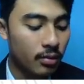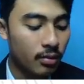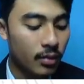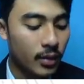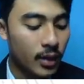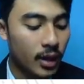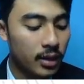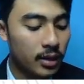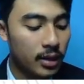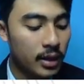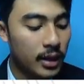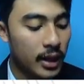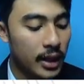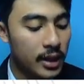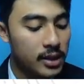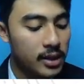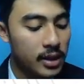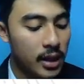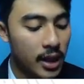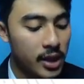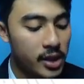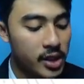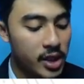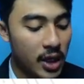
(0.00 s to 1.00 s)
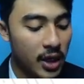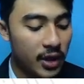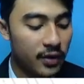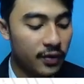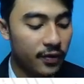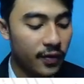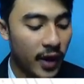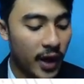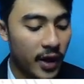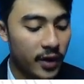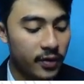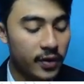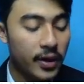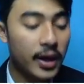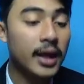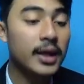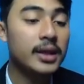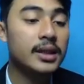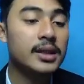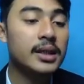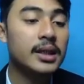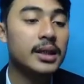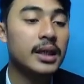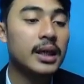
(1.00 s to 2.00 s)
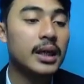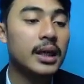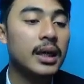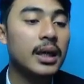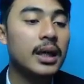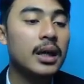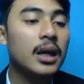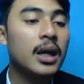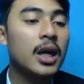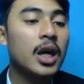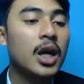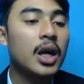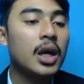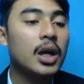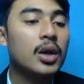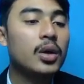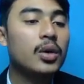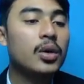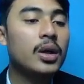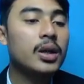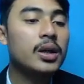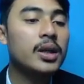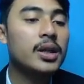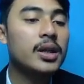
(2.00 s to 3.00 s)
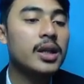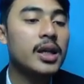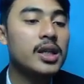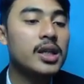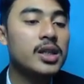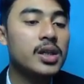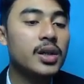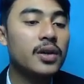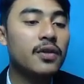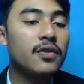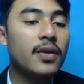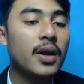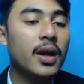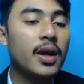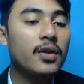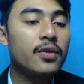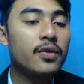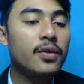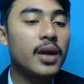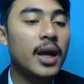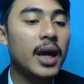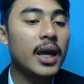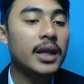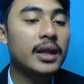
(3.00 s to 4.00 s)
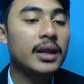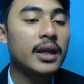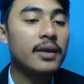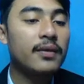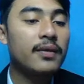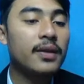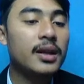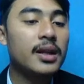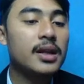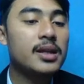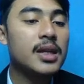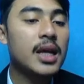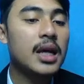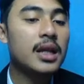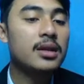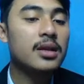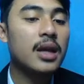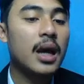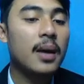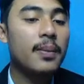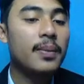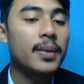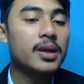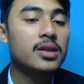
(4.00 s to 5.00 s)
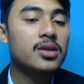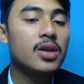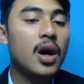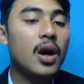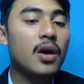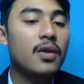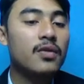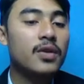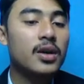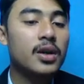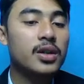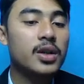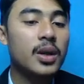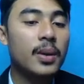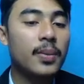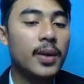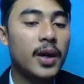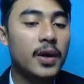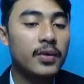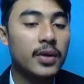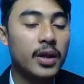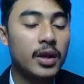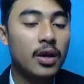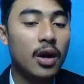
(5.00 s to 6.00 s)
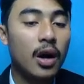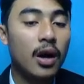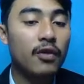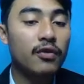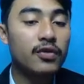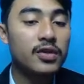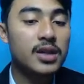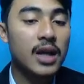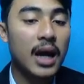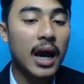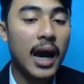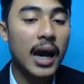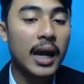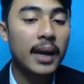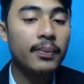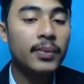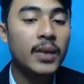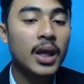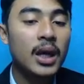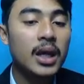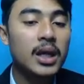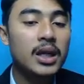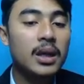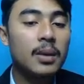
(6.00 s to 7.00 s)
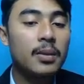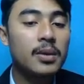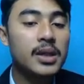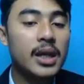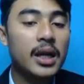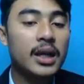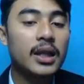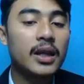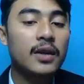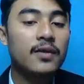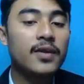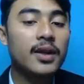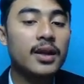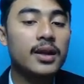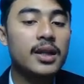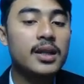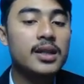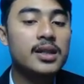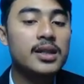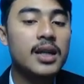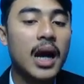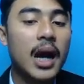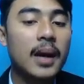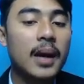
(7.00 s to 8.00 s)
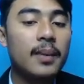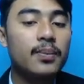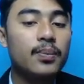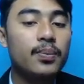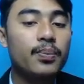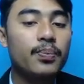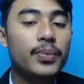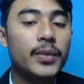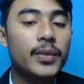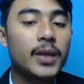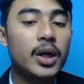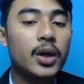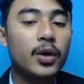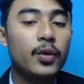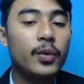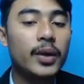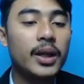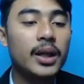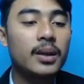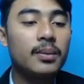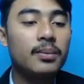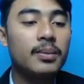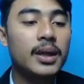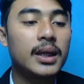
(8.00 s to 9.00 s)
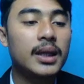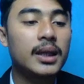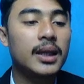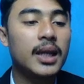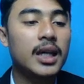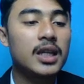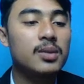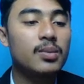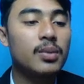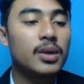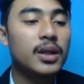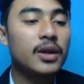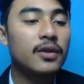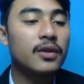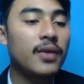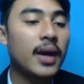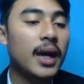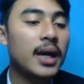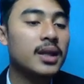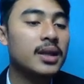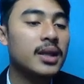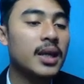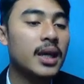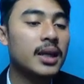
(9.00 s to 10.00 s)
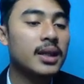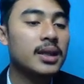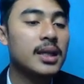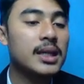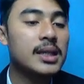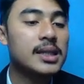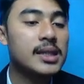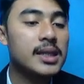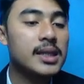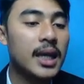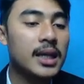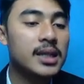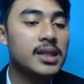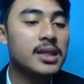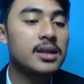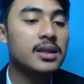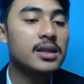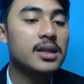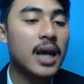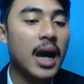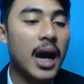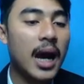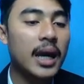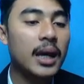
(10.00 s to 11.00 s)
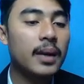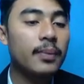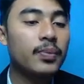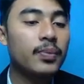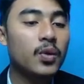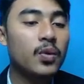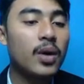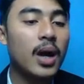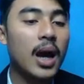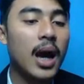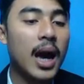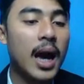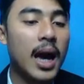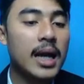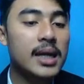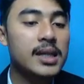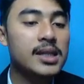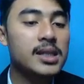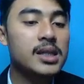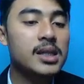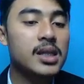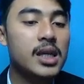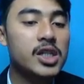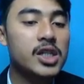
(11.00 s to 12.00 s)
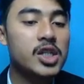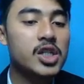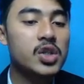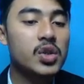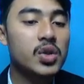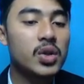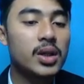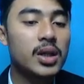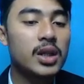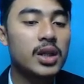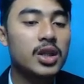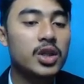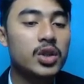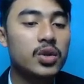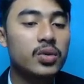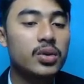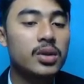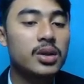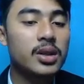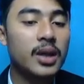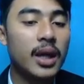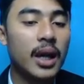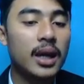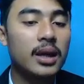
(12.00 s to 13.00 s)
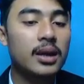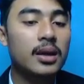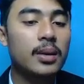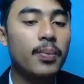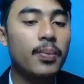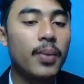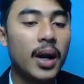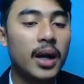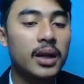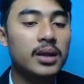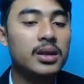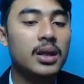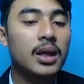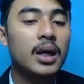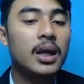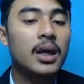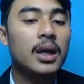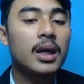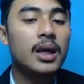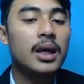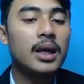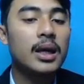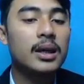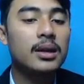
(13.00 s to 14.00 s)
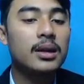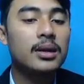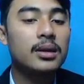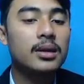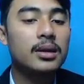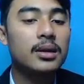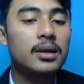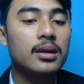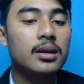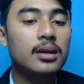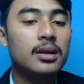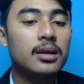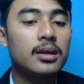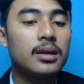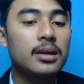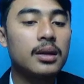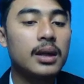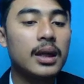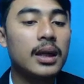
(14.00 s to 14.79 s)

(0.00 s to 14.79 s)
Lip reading: The next, there's a variety. Good teacher vary activities and topics over the period of time. The best activity type will be less motivating the sixth time we ask the student to take part in